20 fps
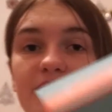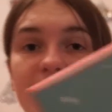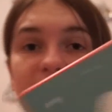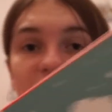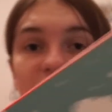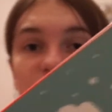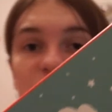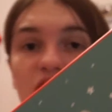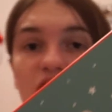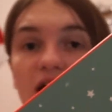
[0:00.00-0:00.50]

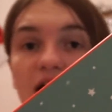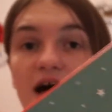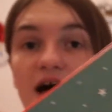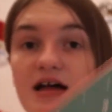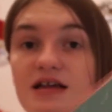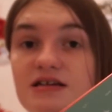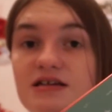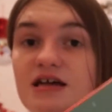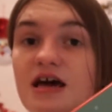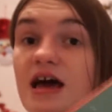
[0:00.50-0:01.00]
each,
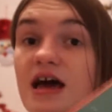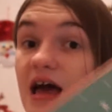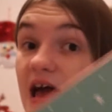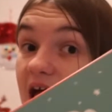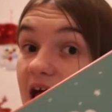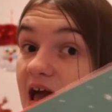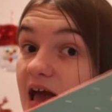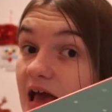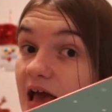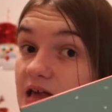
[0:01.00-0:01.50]
and
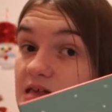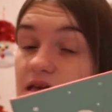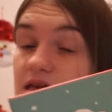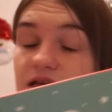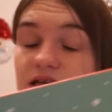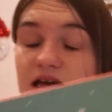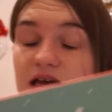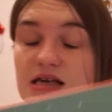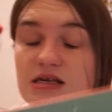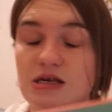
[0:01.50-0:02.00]
it is a
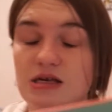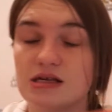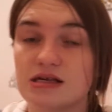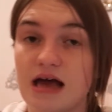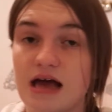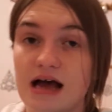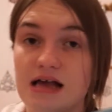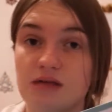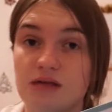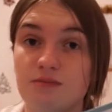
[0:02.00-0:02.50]
decent
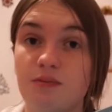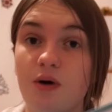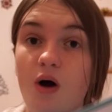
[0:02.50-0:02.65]
sized